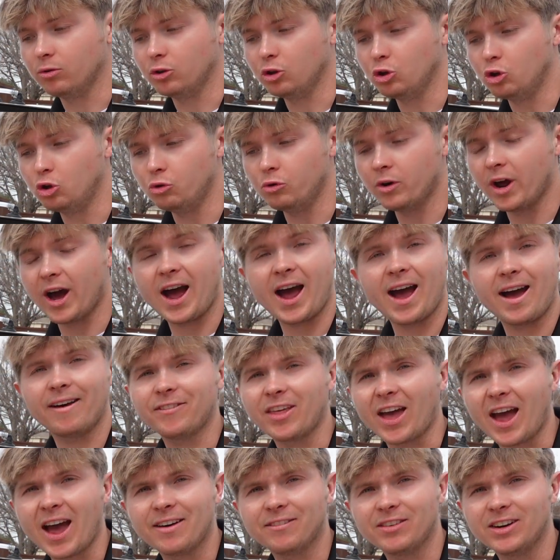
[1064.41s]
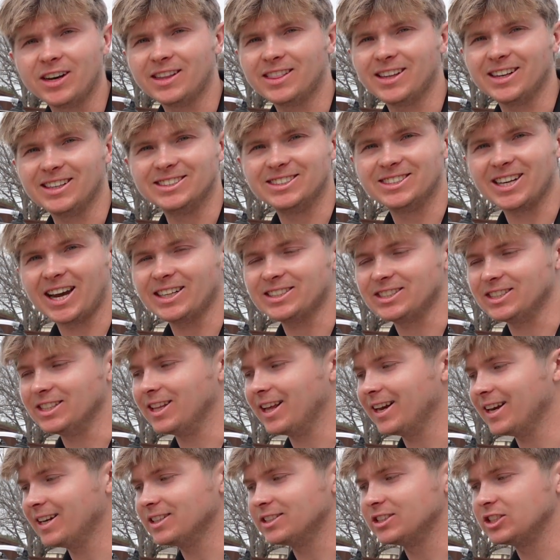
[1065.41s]
You do not have to have anything sexy.
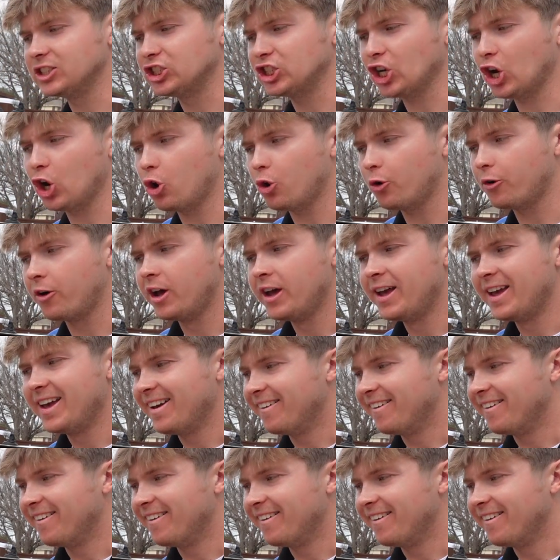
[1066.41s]
That is so